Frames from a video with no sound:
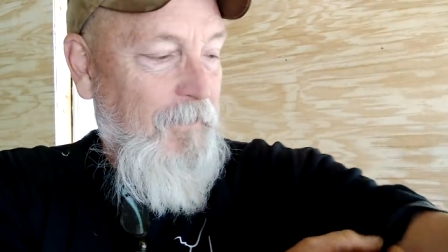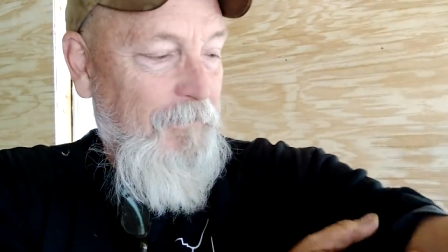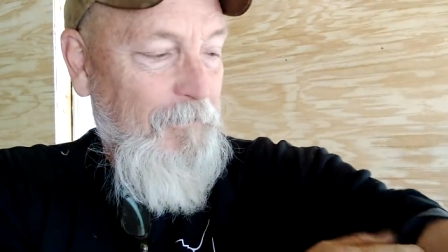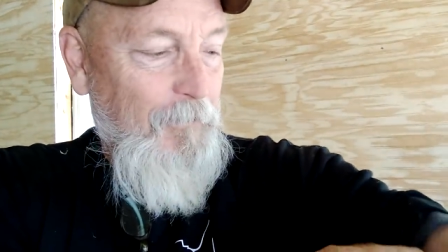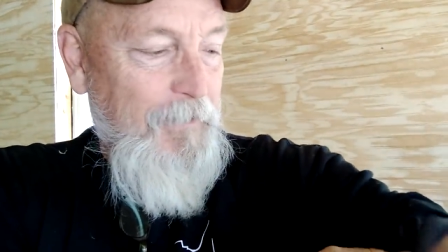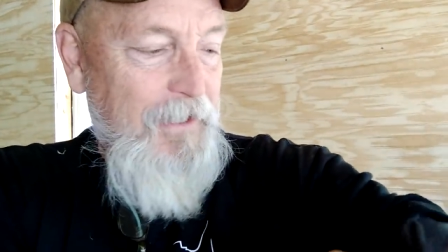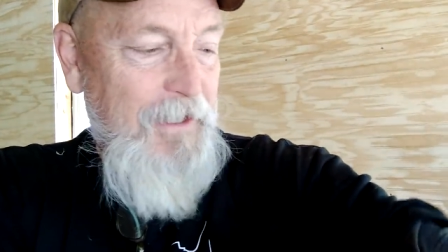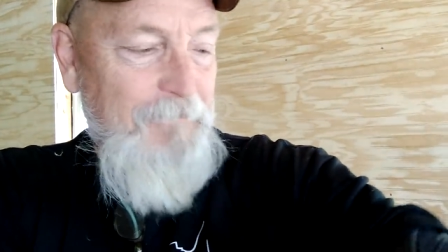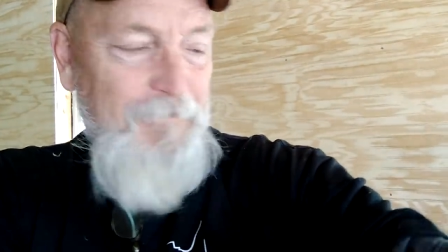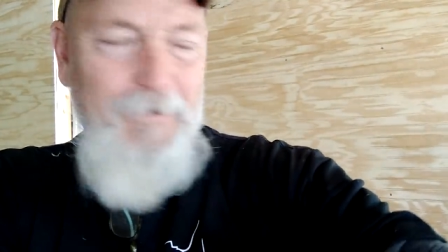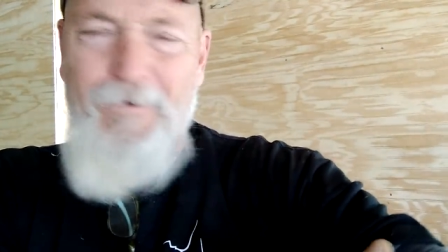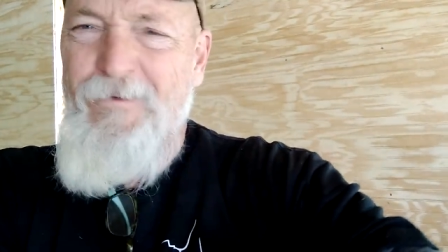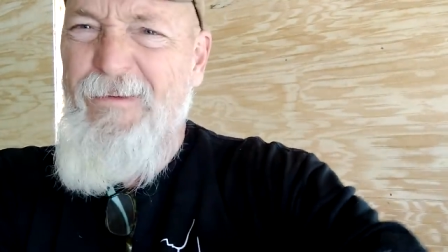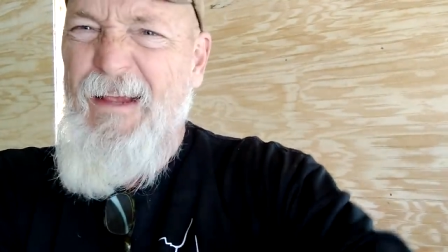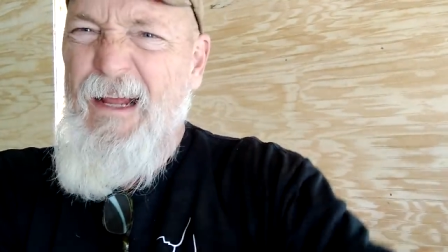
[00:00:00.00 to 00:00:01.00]
The one I have
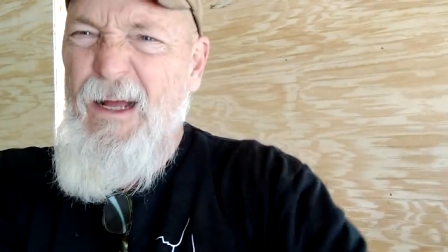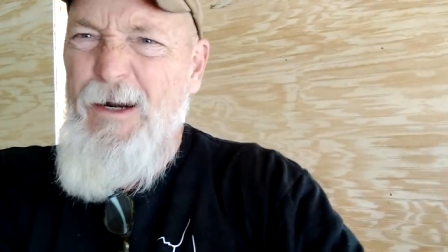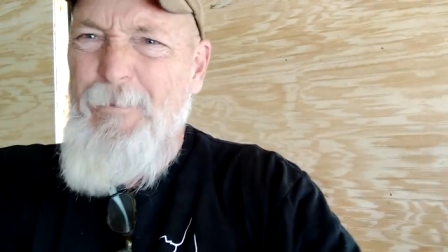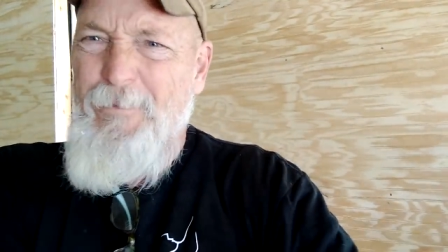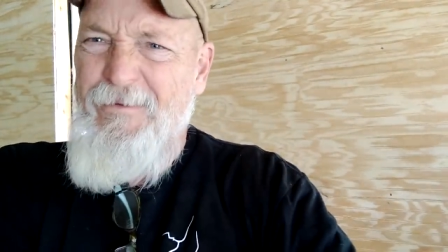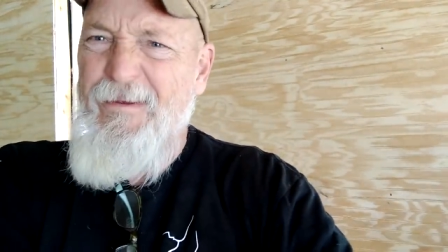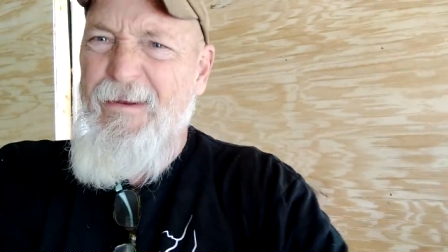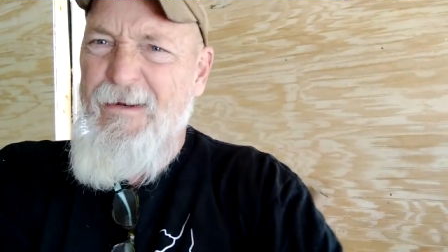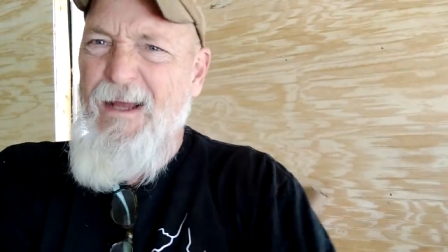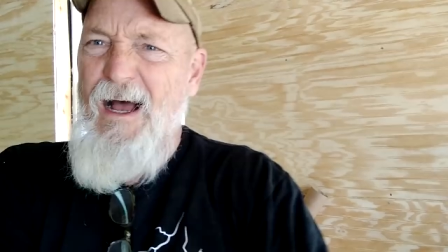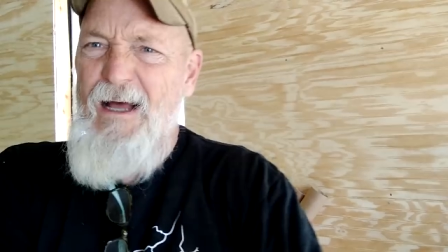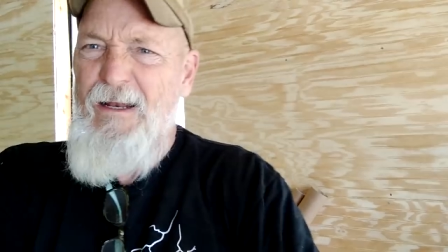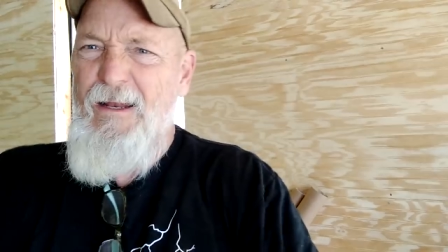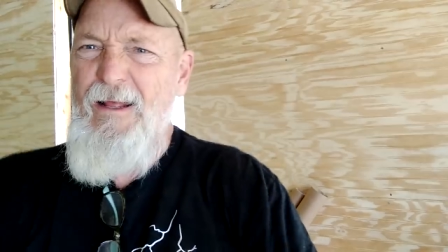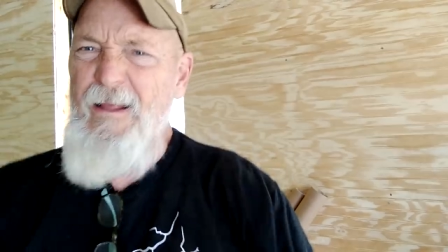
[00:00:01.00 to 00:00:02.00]
under it's like one hundred percent cotton,